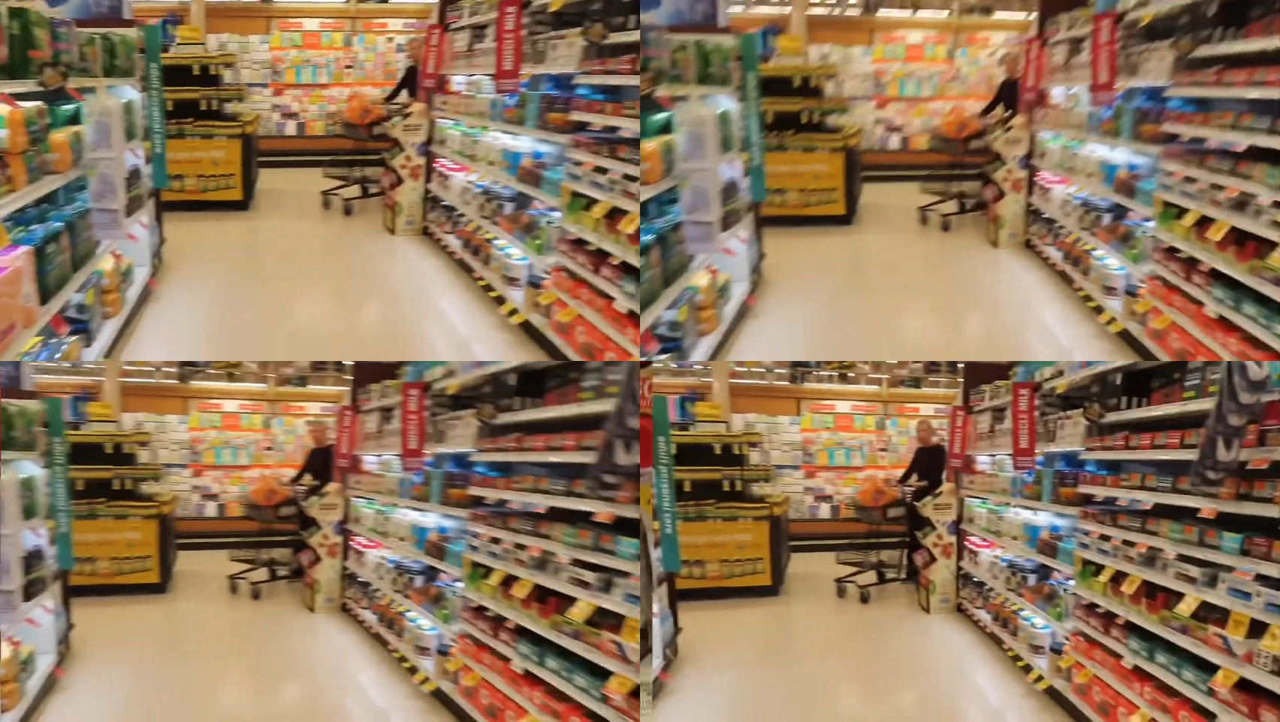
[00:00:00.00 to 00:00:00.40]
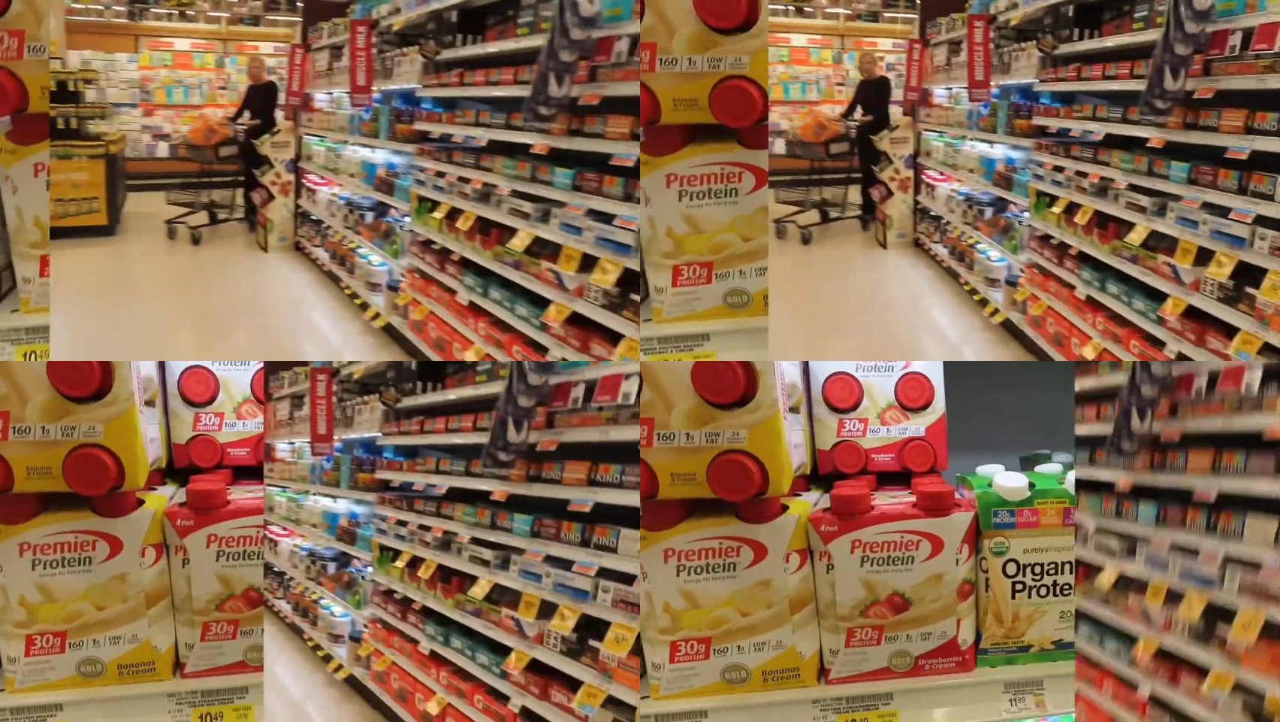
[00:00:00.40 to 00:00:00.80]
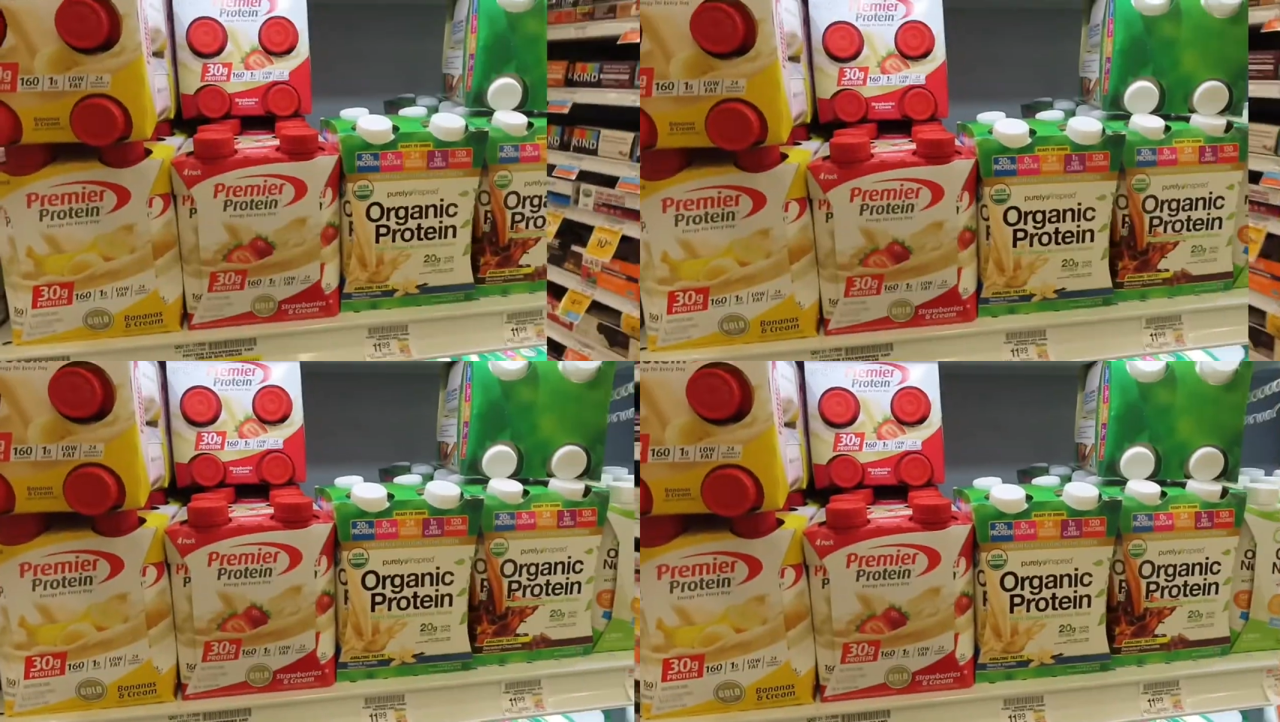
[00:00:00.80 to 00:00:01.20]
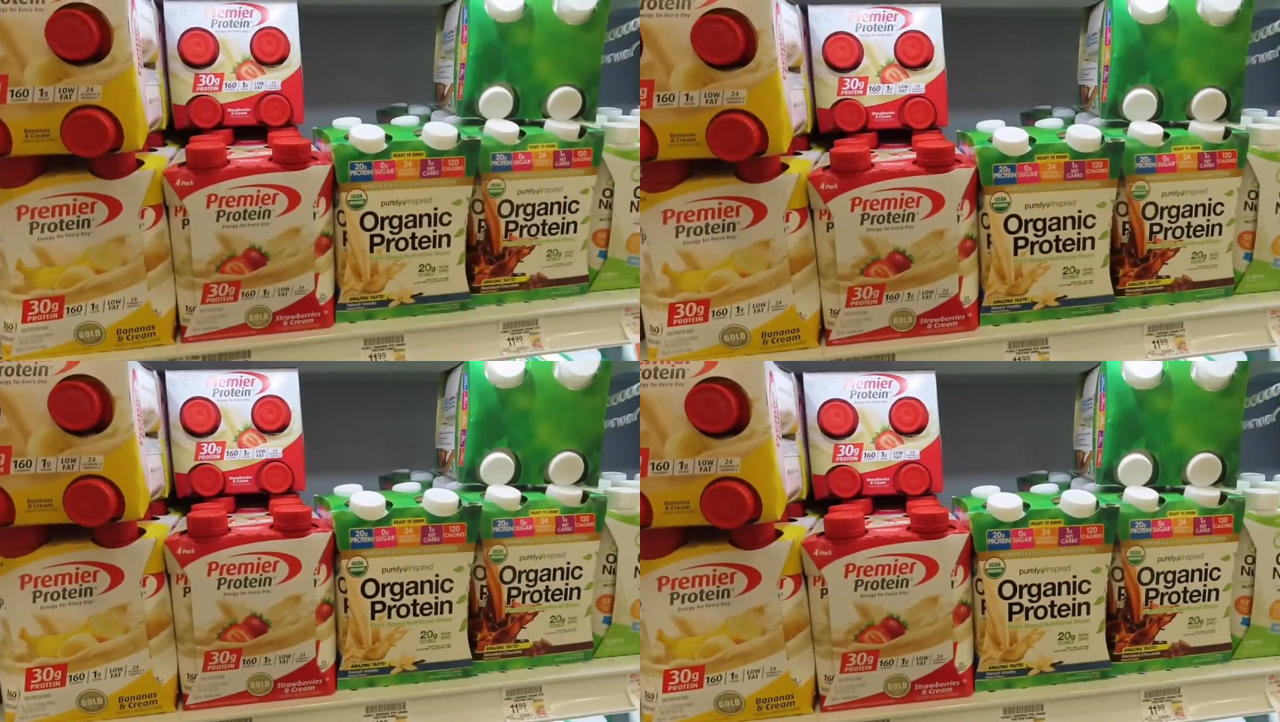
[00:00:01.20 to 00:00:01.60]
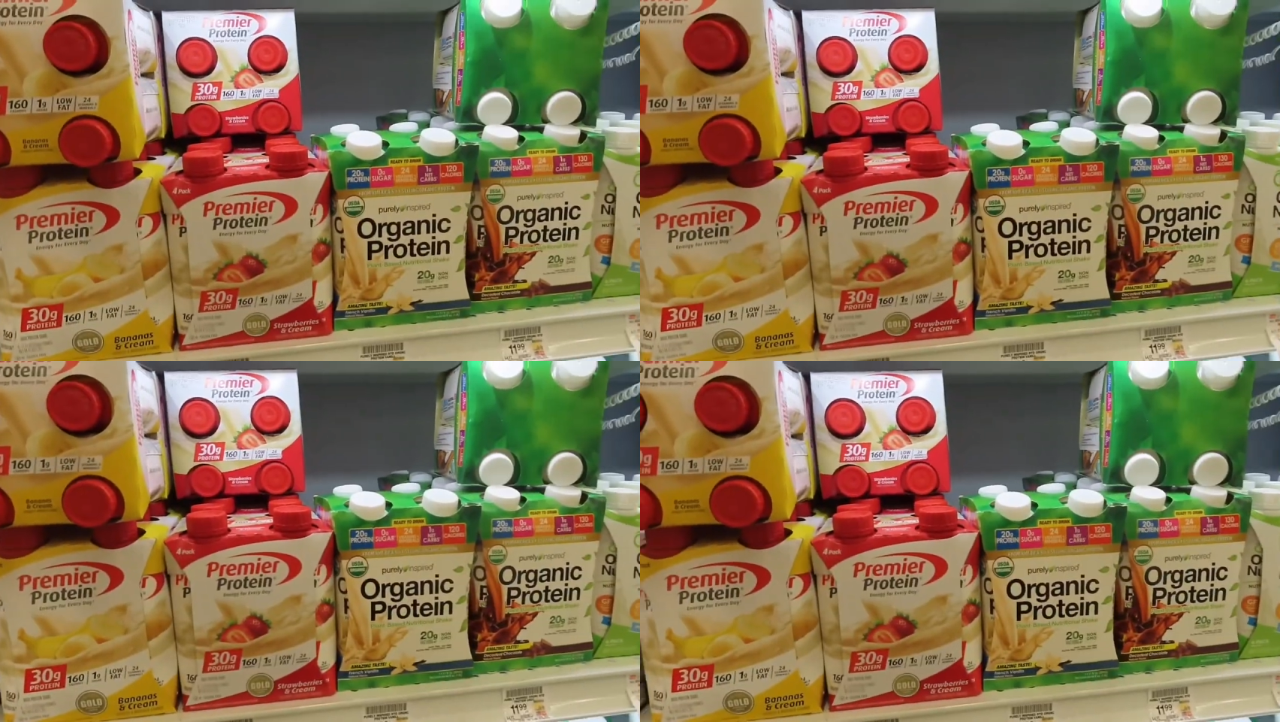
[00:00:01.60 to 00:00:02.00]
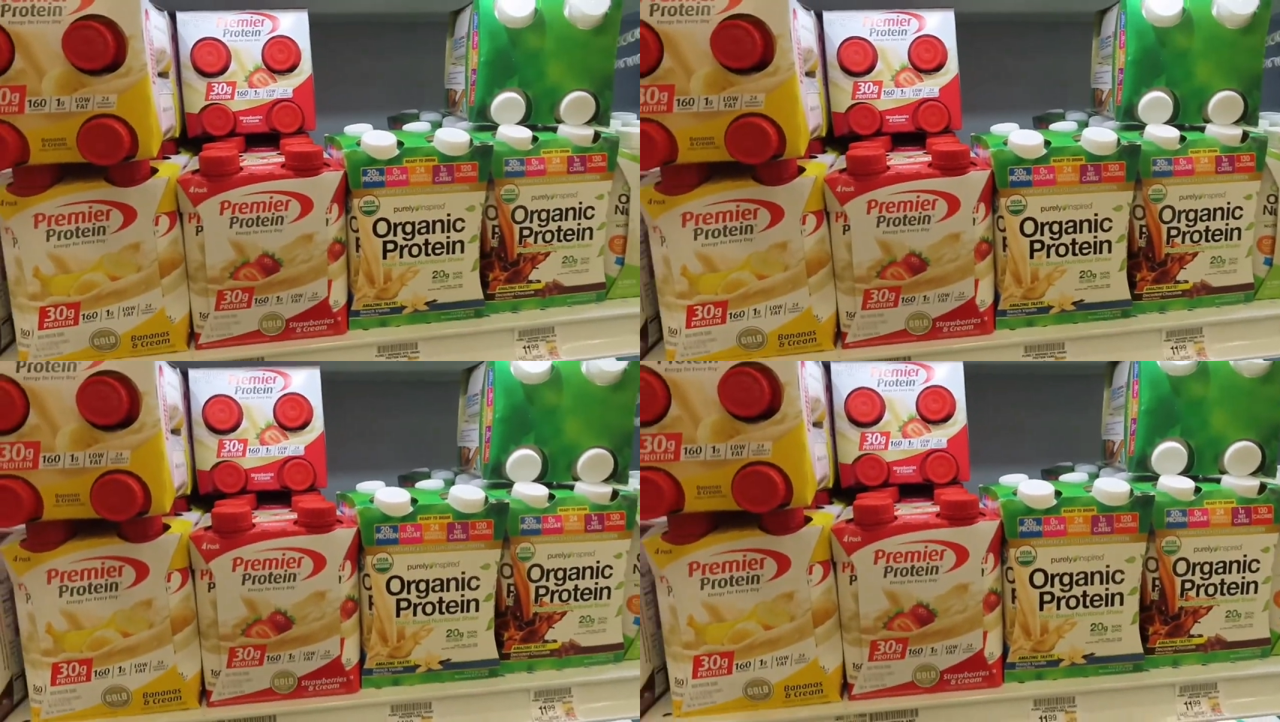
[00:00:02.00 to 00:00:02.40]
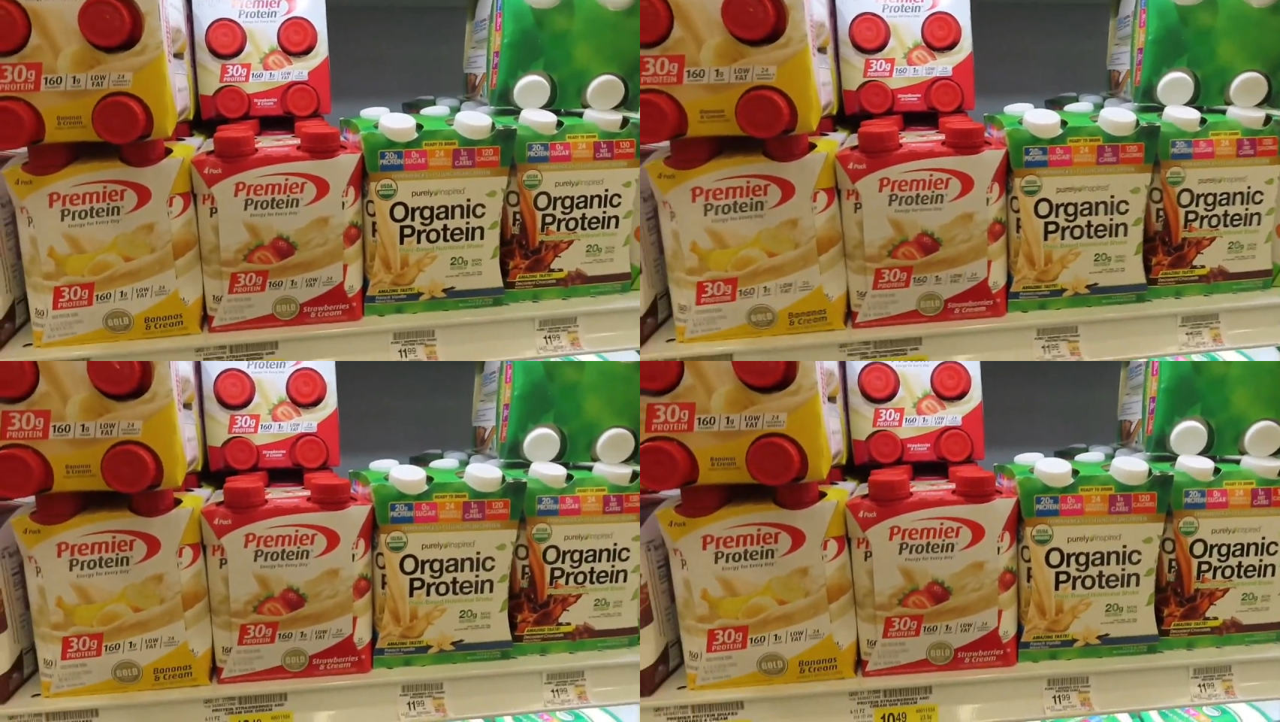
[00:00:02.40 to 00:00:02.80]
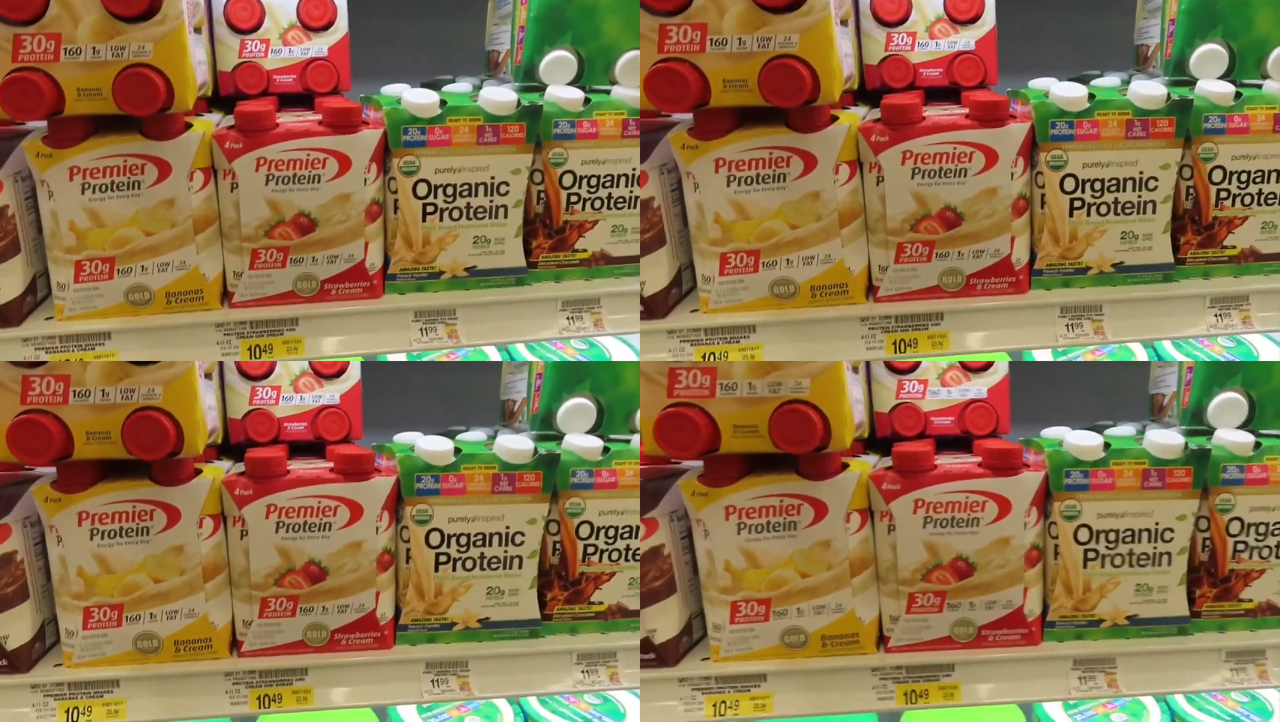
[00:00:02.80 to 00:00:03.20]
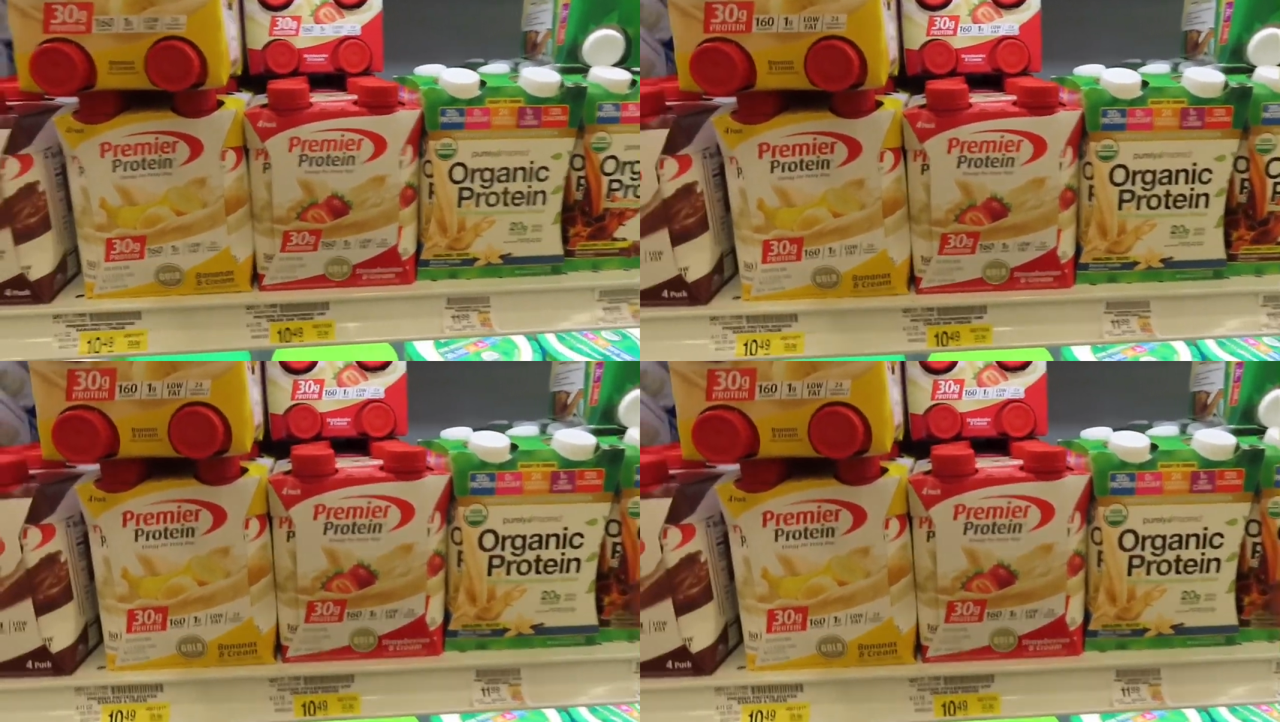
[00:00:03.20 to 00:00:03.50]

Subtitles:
Nobody's mouth can be seen.